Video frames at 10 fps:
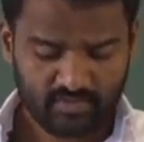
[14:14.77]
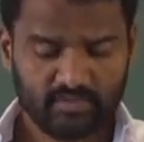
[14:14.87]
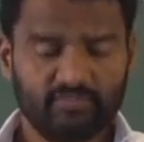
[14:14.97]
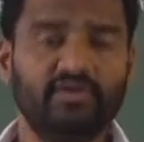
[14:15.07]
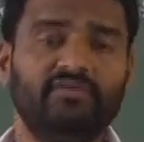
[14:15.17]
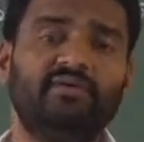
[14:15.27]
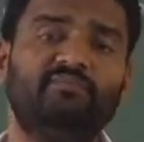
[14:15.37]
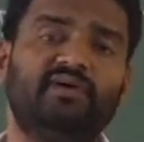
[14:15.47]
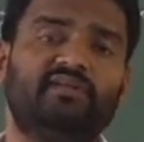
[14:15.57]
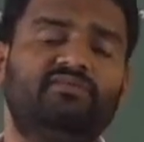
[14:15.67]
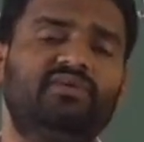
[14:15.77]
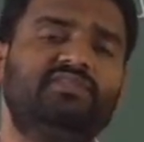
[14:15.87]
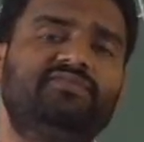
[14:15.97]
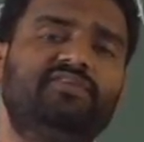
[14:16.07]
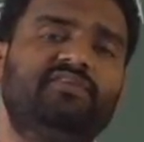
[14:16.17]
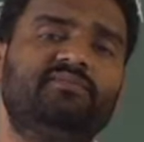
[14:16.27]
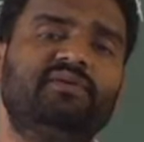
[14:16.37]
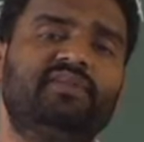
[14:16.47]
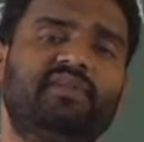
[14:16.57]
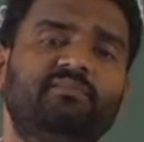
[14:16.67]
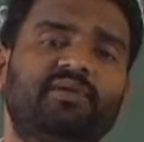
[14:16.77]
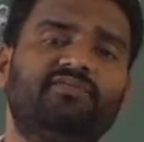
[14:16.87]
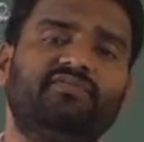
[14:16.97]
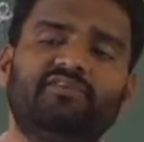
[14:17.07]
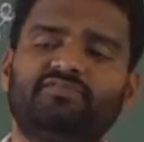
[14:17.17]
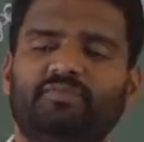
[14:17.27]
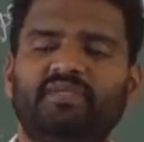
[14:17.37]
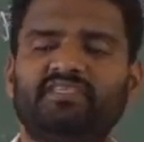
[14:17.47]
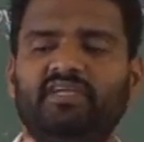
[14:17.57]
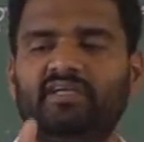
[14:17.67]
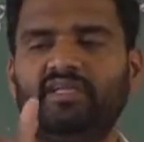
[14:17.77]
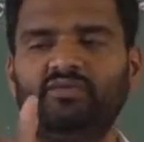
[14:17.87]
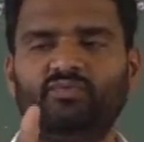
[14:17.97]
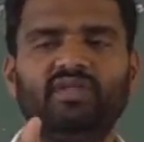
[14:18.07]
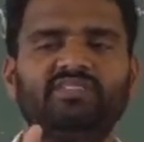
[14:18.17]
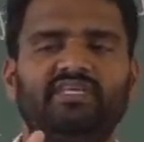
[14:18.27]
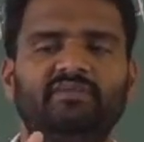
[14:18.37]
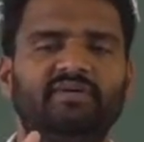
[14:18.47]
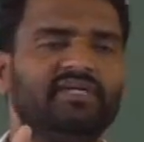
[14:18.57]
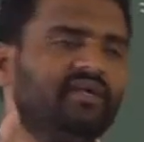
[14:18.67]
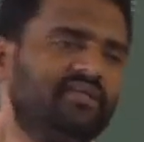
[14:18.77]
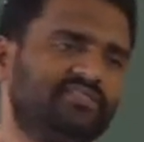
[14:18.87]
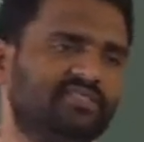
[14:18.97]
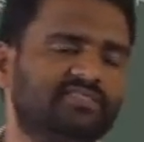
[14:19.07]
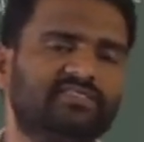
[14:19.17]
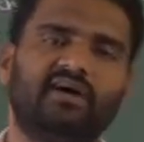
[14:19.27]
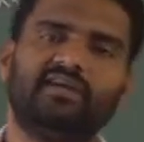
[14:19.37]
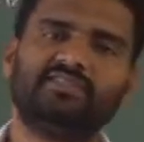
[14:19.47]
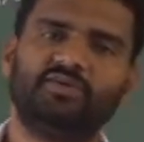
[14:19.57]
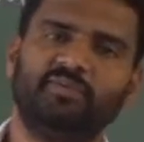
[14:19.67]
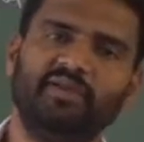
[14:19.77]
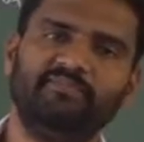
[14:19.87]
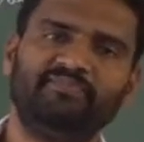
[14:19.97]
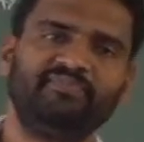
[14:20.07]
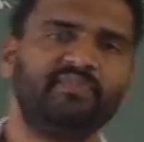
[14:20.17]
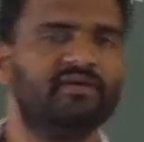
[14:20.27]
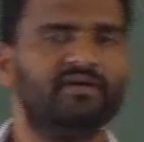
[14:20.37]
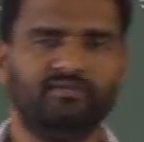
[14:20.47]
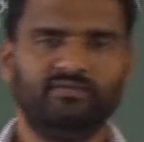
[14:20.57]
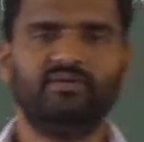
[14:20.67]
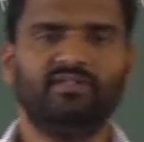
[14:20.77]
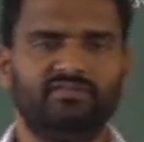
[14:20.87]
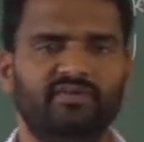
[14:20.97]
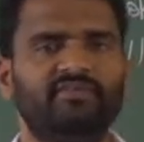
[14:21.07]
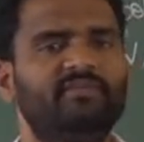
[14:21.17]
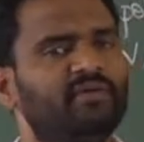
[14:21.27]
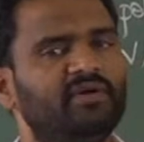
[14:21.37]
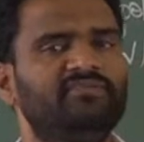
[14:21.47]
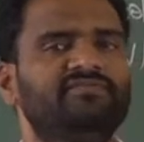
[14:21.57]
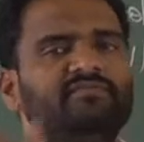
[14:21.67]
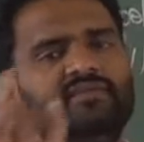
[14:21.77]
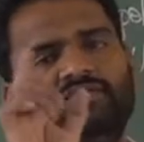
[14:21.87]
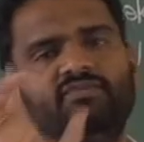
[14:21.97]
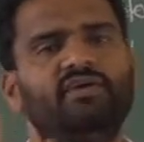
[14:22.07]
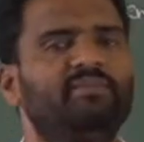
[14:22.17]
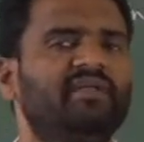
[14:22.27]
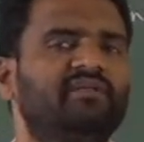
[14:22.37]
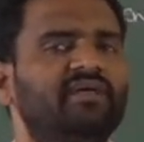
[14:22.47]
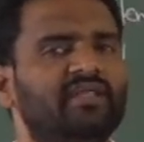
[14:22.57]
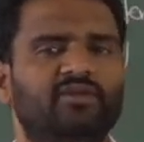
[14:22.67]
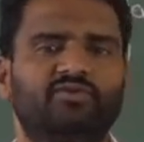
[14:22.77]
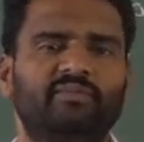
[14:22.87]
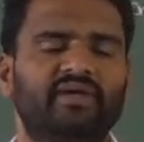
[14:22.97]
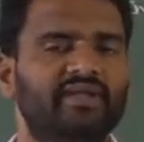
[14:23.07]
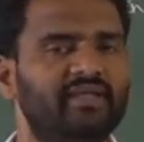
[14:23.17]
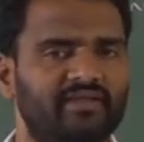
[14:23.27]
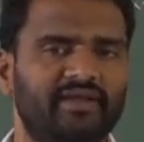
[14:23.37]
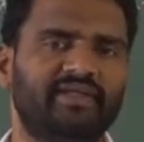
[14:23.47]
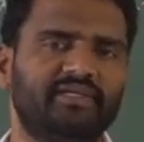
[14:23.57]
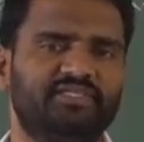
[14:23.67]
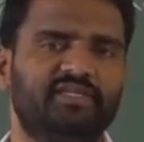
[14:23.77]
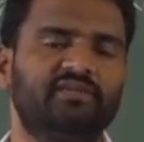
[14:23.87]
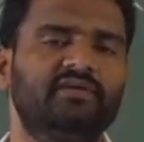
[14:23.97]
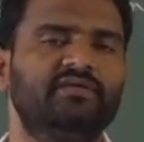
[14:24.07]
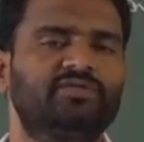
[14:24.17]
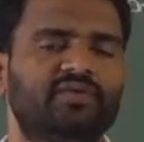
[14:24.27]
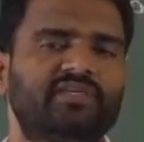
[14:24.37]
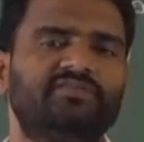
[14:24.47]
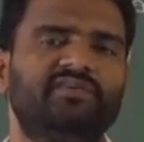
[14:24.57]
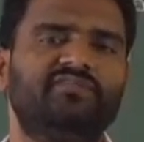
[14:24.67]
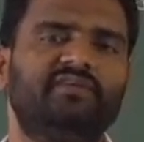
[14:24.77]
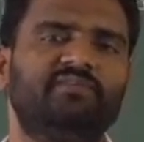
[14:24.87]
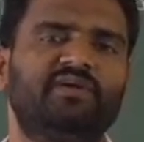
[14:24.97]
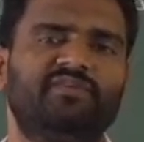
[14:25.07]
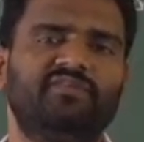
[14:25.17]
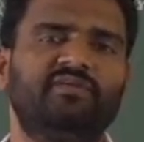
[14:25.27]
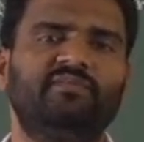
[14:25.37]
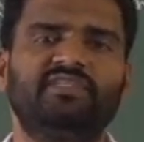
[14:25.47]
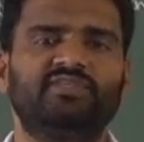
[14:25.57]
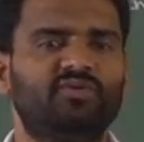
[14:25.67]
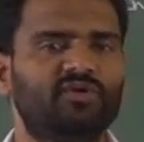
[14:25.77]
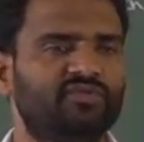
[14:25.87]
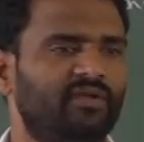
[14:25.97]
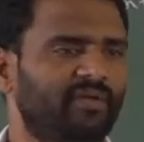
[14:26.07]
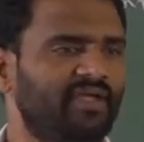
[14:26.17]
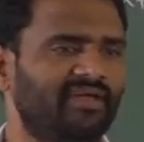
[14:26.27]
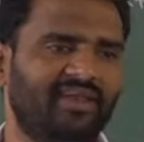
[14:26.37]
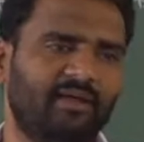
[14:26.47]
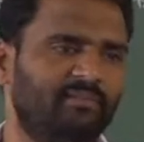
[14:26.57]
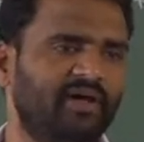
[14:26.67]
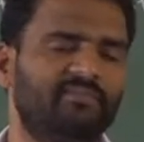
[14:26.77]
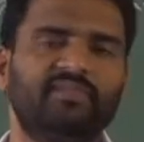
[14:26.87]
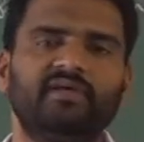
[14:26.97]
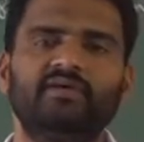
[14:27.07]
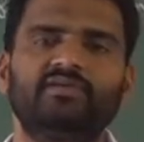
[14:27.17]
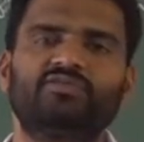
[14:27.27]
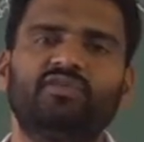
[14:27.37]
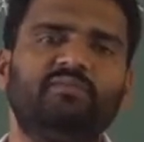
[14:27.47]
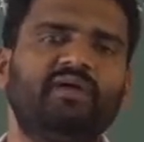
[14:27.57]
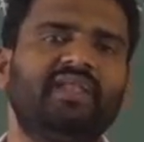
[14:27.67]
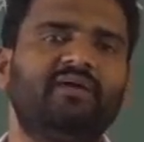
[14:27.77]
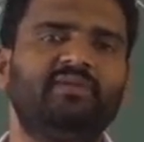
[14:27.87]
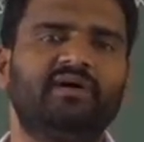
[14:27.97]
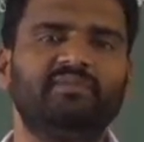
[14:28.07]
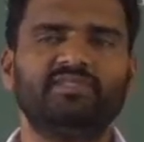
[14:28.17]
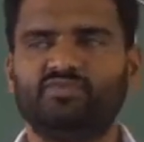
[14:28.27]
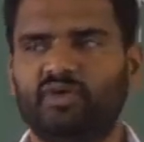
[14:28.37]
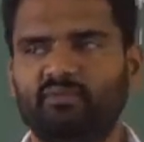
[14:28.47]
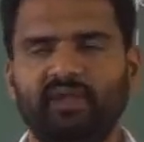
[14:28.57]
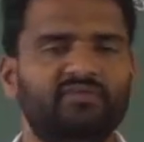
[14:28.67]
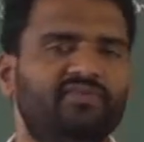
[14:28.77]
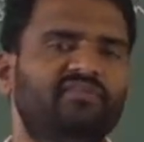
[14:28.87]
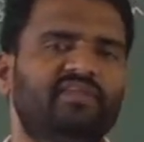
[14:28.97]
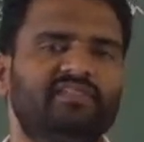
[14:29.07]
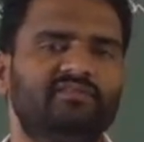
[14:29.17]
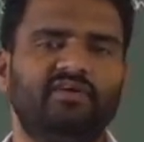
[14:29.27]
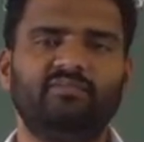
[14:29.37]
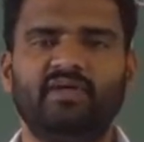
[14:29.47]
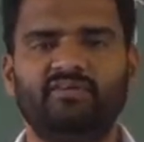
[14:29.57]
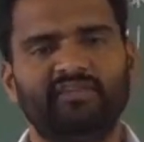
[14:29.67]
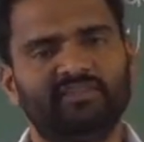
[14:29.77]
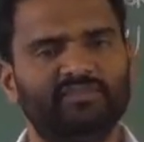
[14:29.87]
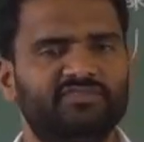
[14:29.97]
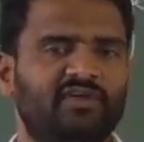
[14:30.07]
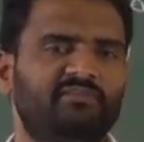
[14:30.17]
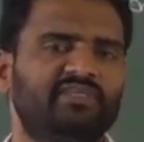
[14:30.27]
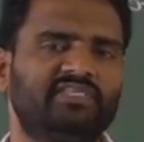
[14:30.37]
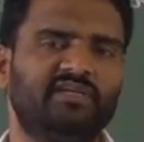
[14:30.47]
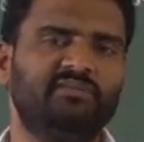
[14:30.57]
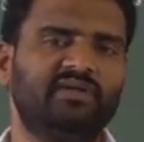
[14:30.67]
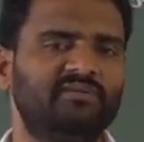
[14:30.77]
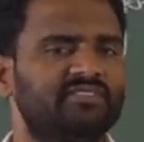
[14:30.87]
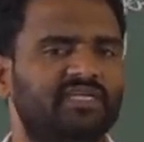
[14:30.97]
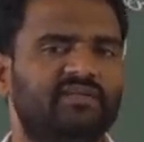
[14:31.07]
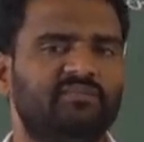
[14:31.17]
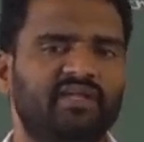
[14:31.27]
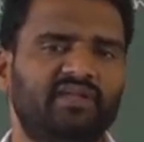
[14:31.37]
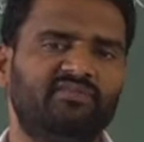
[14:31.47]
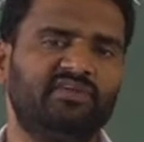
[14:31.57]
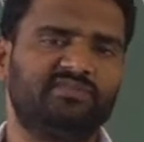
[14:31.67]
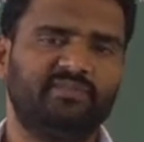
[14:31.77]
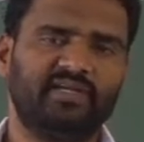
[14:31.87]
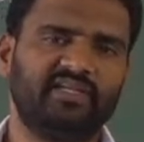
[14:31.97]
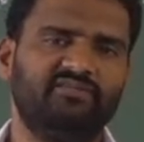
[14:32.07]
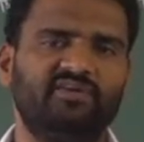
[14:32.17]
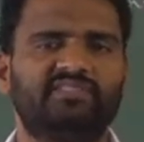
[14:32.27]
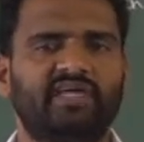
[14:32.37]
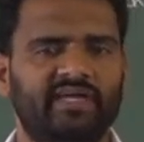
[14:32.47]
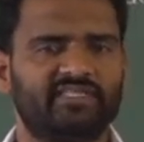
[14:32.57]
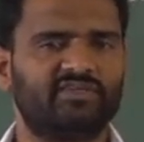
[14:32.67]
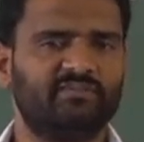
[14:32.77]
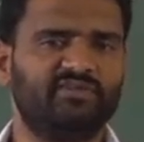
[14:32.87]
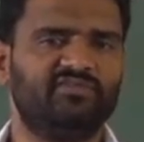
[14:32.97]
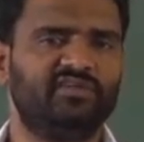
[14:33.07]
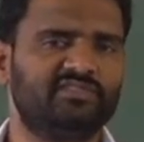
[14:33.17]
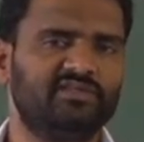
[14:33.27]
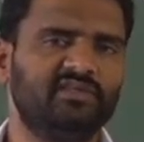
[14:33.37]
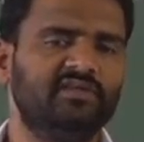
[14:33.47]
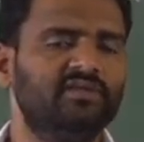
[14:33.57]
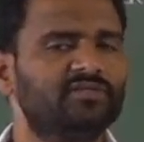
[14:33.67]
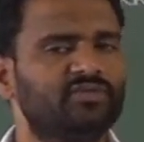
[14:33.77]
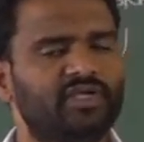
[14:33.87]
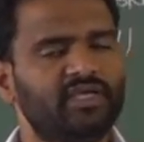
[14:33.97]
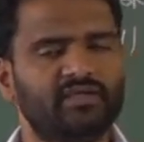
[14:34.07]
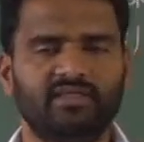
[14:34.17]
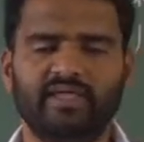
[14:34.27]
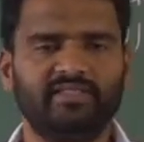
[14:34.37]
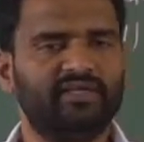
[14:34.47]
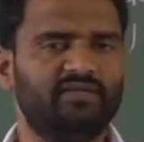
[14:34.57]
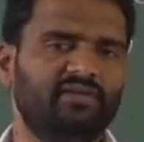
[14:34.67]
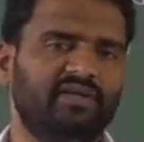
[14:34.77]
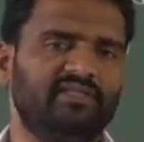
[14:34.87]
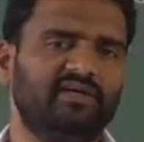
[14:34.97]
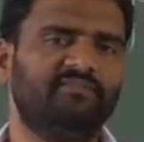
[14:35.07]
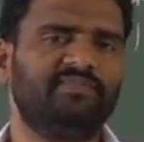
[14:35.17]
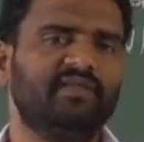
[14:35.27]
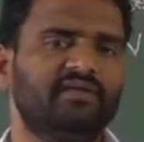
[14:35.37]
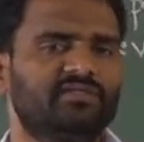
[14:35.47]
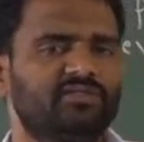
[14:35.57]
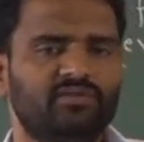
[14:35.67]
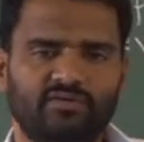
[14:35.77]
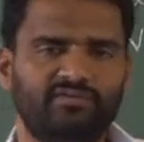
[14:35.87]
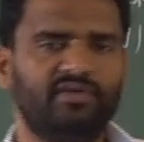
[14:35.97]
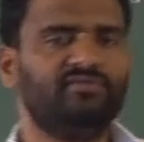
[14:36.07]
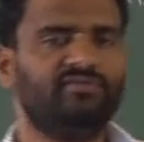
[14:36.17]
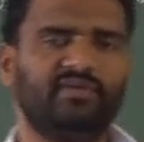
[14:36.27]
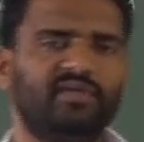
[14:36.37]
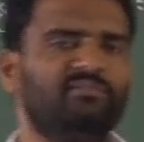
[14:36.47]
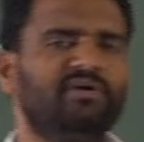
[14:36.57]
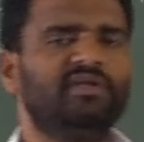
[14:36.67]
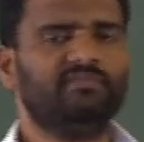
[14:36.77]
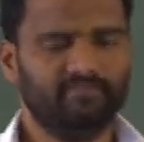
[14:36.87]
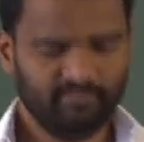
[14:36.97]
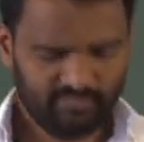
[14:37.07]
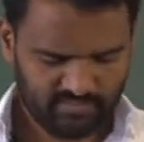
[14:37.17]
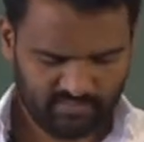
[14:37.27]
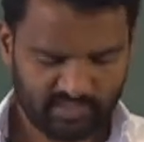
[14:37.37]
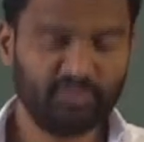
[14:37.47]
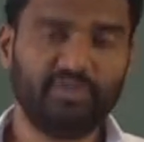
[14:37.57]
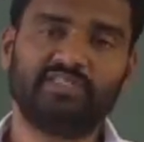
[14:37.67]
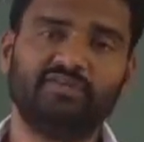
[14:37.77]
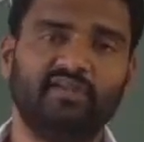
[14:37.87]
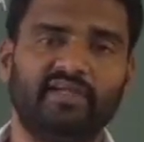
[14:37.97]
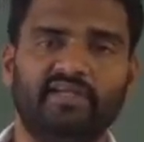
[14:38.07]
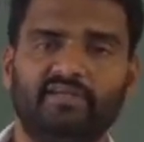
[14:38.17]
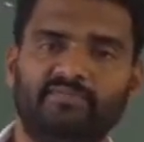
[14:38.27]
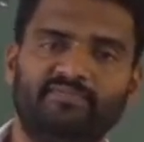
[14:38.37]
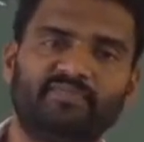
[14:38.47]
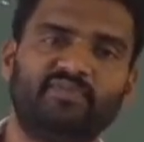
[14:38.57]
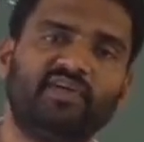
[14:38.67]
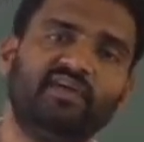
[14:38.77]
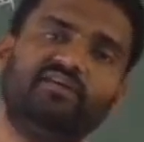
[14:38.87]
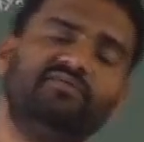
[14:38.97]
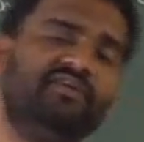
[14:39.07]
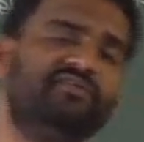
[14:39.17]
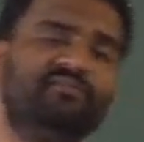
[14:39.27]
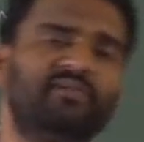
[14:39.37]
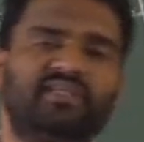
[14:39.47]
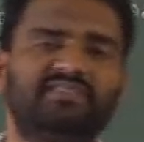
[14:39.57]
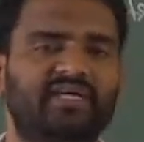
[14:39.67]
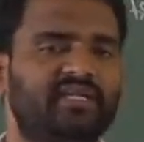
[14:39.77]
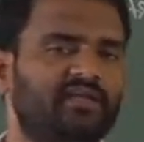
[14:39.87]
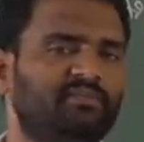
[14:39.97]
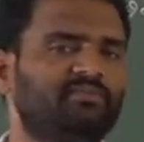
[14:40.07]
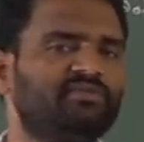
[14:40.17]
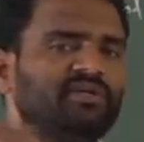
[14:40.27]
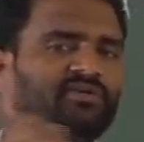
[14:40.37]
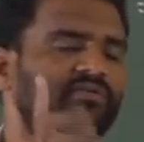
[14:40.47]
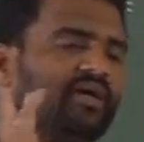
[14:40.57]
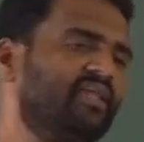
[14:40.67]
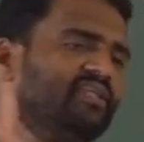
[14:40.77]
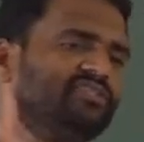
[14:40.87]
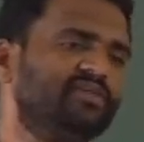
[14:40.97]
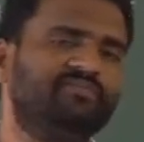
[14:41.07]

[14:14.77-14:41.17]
wave number. What is the wave number? Number of waves present in 1 centimeter distance are said to be wave number of that what particular electromagnetic radiation. So what is the wave number? Wave number is equal to 1 by lambda. So 1 by lambda means 1 by wavelength. 1 by wavelength means 1 by centimeter means centimeter inverse, meter inverse, angstrom inverse. Okay, like that you will get the, so wave number units you will get it. Okay, wave number is directly proportional to energy.